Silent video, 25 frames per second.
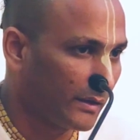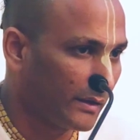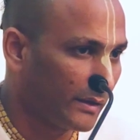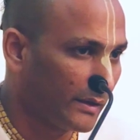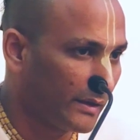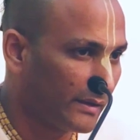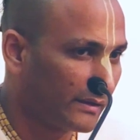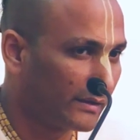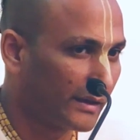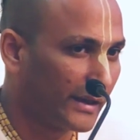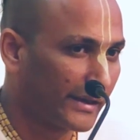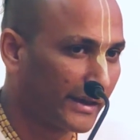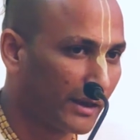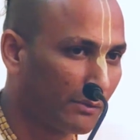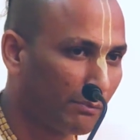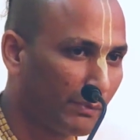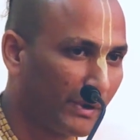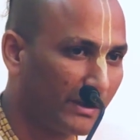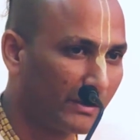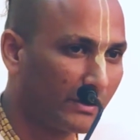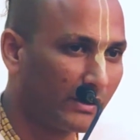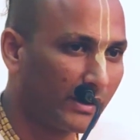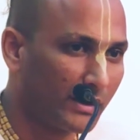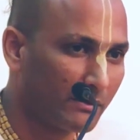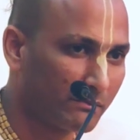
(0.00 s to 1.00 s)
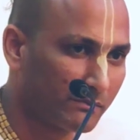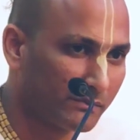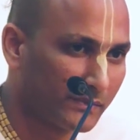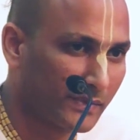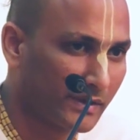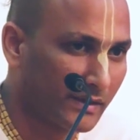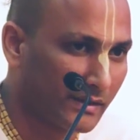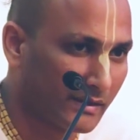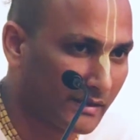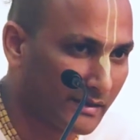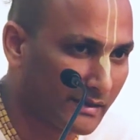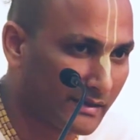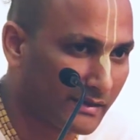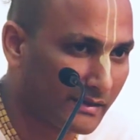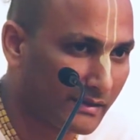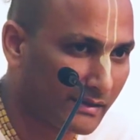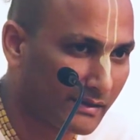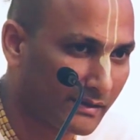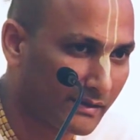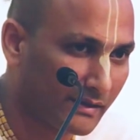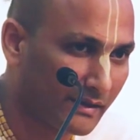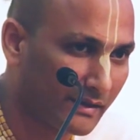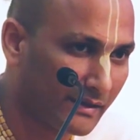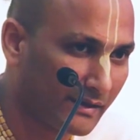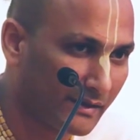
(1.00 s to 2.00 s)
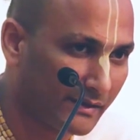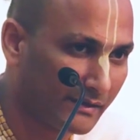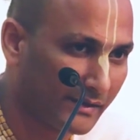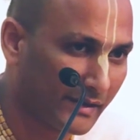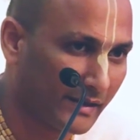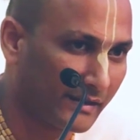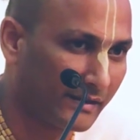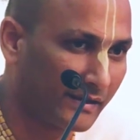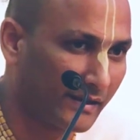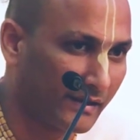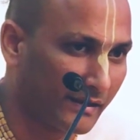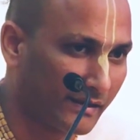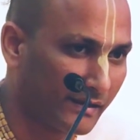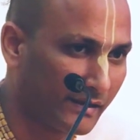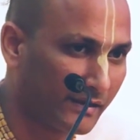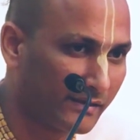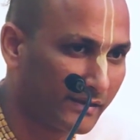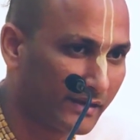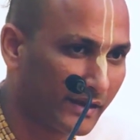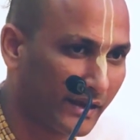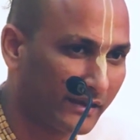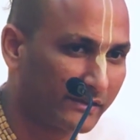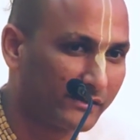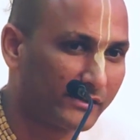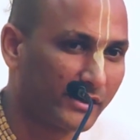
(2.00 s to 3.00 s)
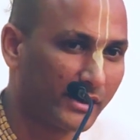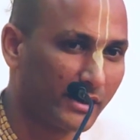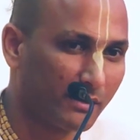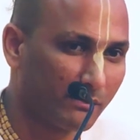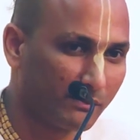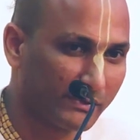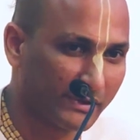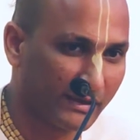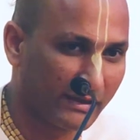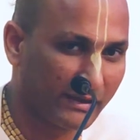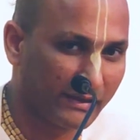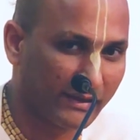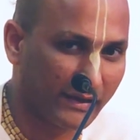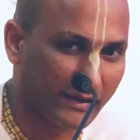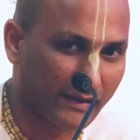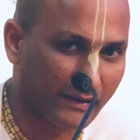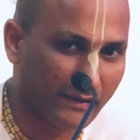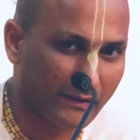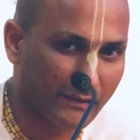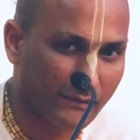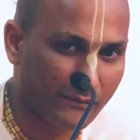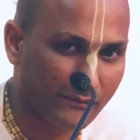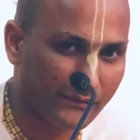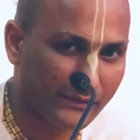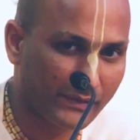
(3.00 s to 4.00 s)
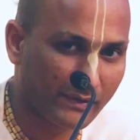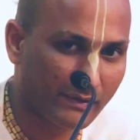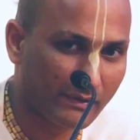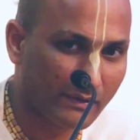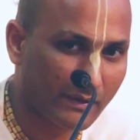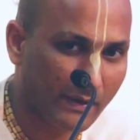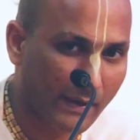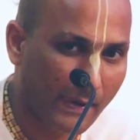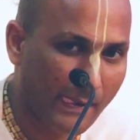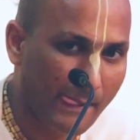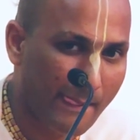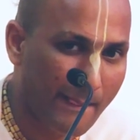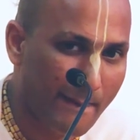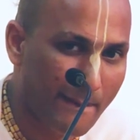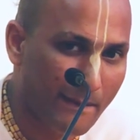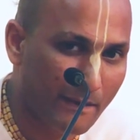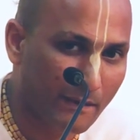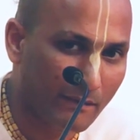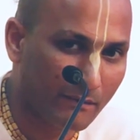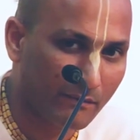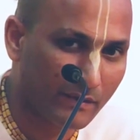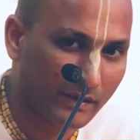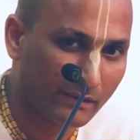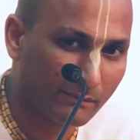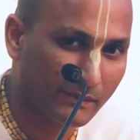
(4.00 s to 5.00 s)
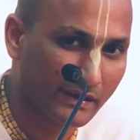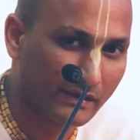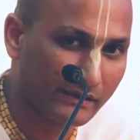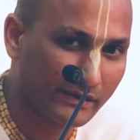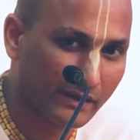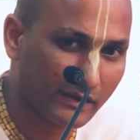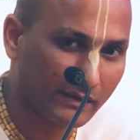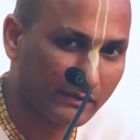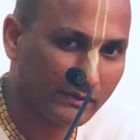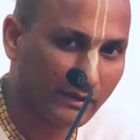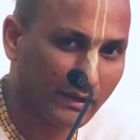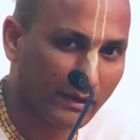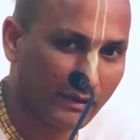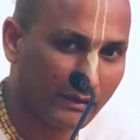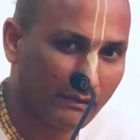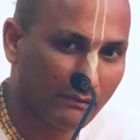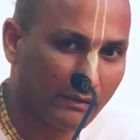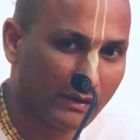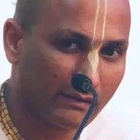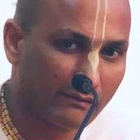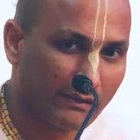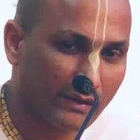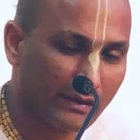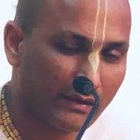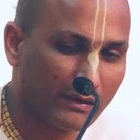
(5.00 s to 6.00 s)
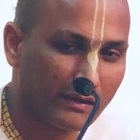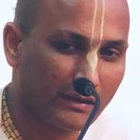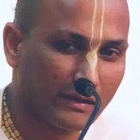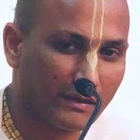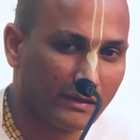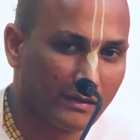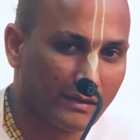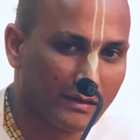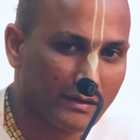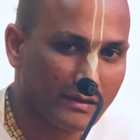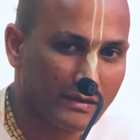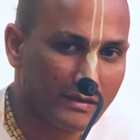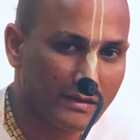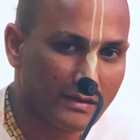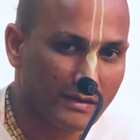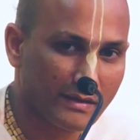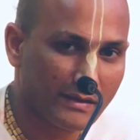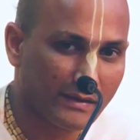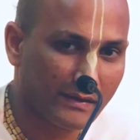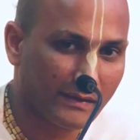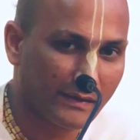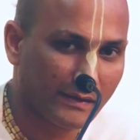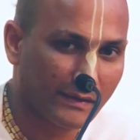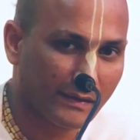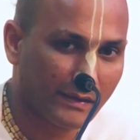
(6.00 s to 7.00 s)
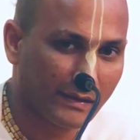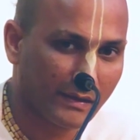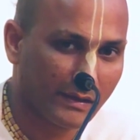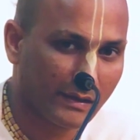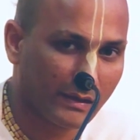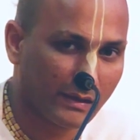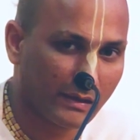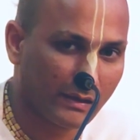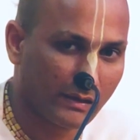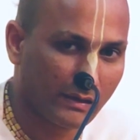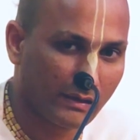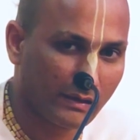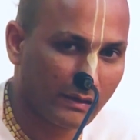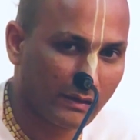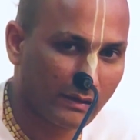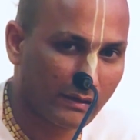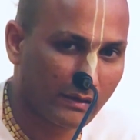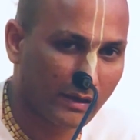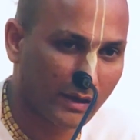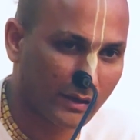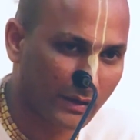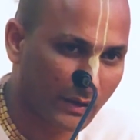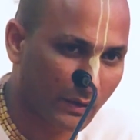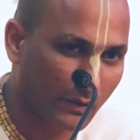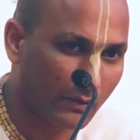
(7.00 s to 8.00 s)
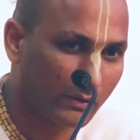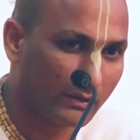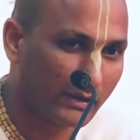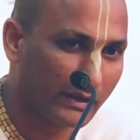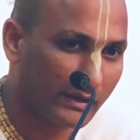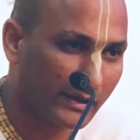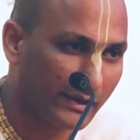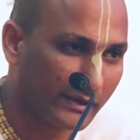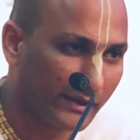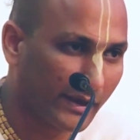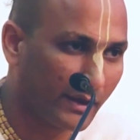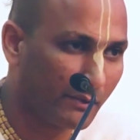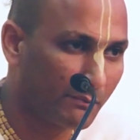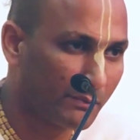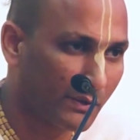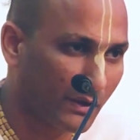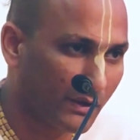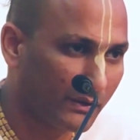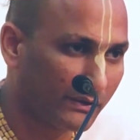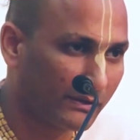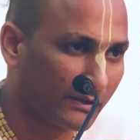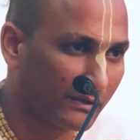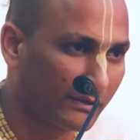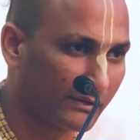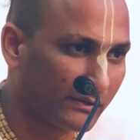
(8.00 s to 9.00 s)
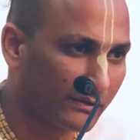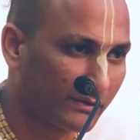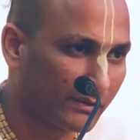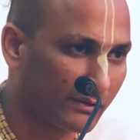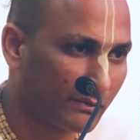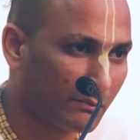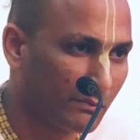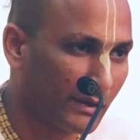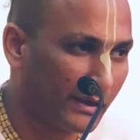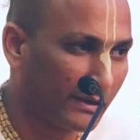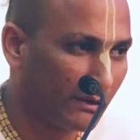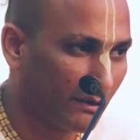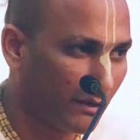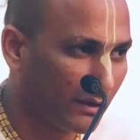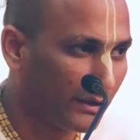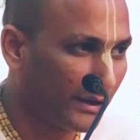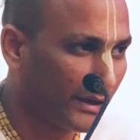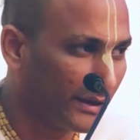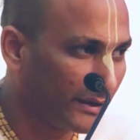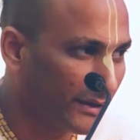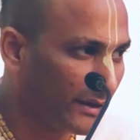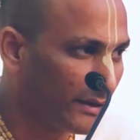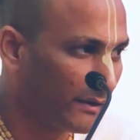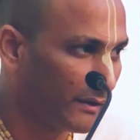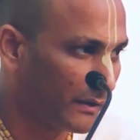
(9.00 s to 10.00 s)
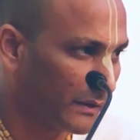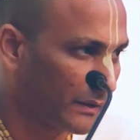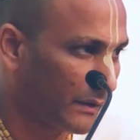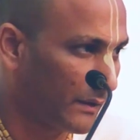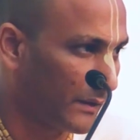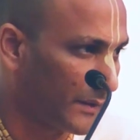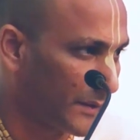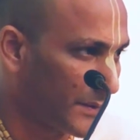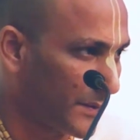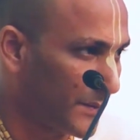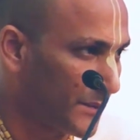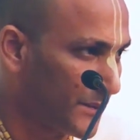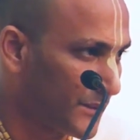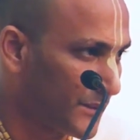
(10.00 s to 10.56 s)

is like a pendulum thinking. It's an extreme thinking. One may think that one will control the eating process by not eating at all.